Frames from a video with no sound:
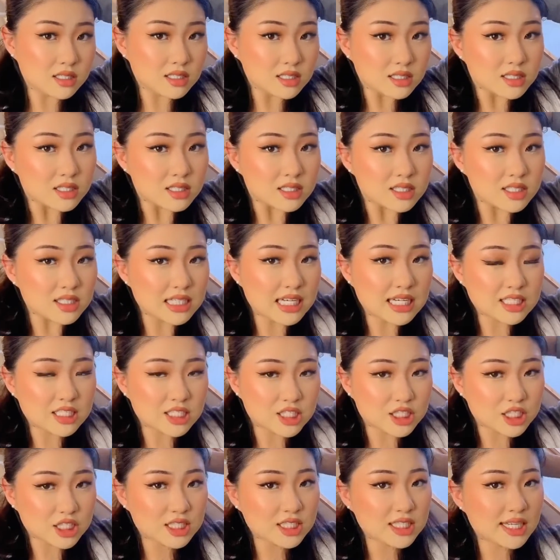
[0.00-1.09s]

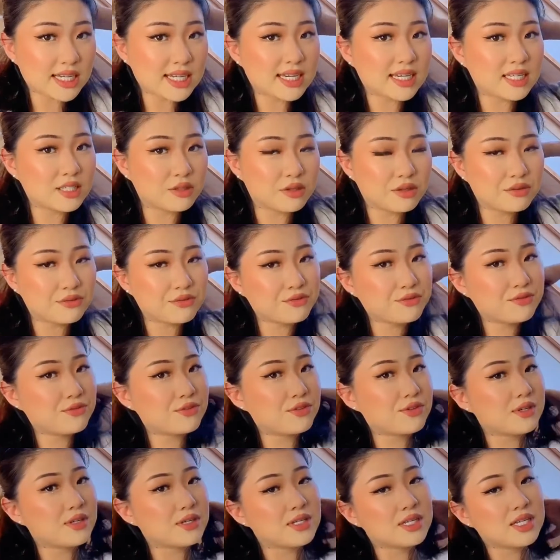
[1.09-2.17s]
section it off,
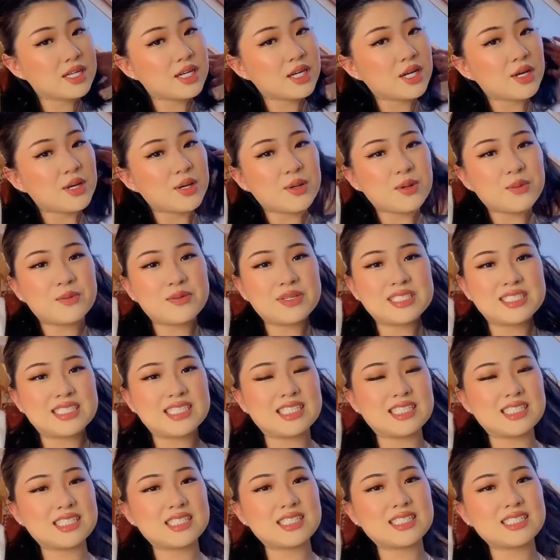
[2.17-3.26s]
which
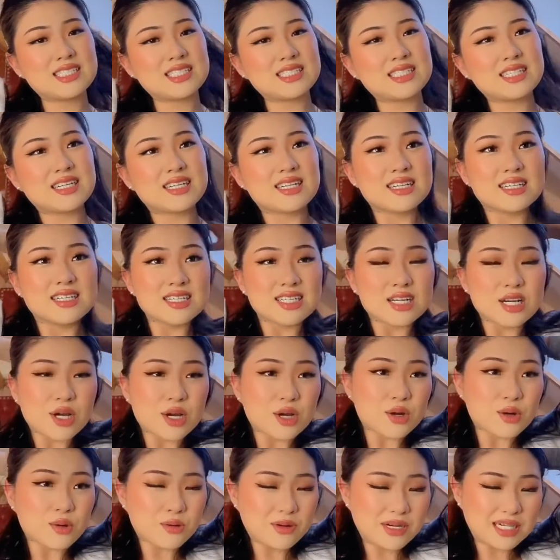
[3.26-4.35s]
is
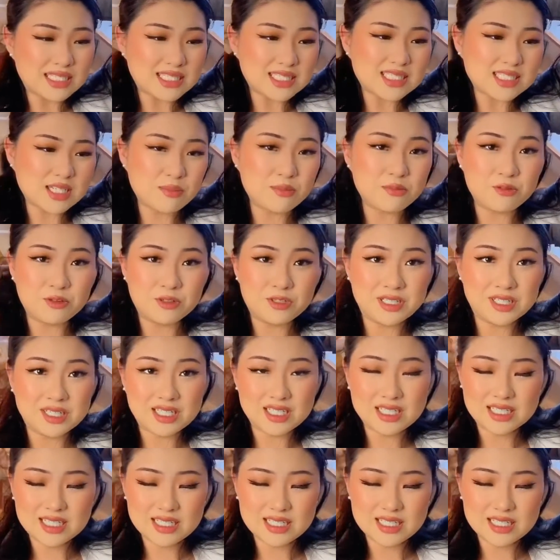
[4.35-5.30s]
quite some work.